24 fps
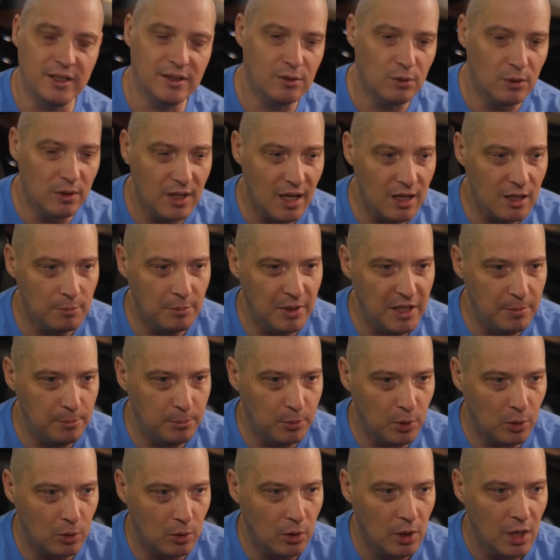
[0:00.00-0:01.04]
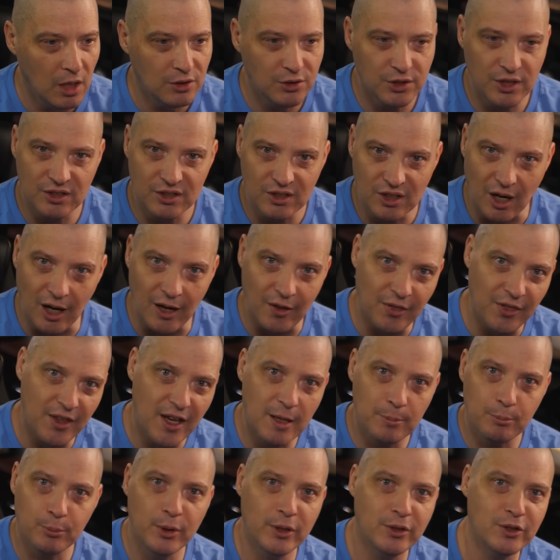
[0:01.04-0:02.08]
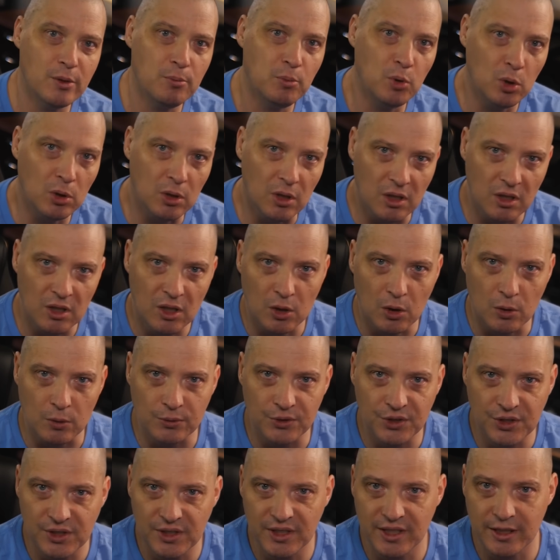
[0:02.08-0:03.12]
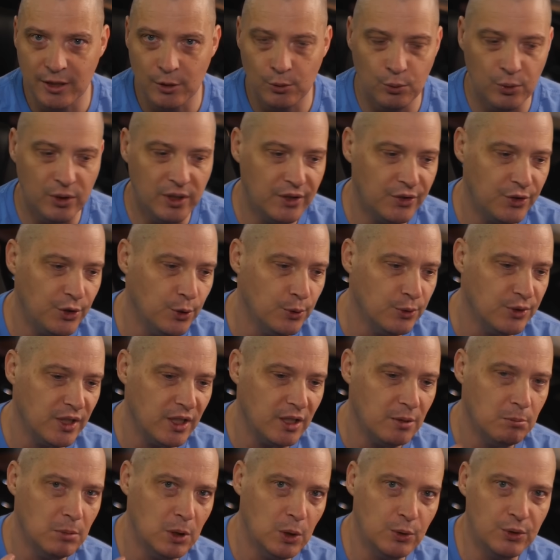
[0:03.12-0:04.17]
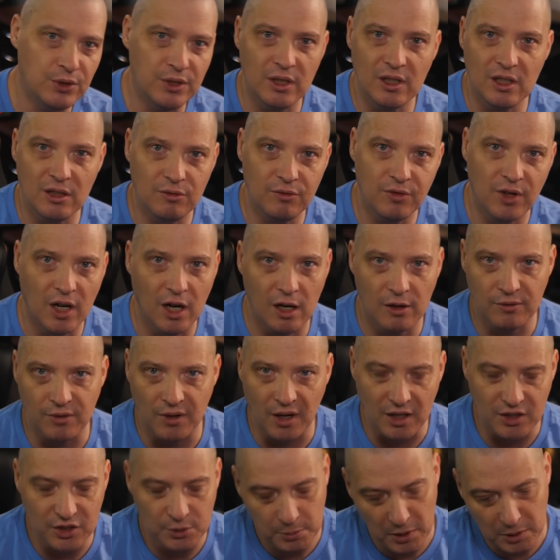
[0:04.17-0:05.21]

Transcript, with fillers: So a lot of people just on that principle alone stick with using Mozilla Firefox.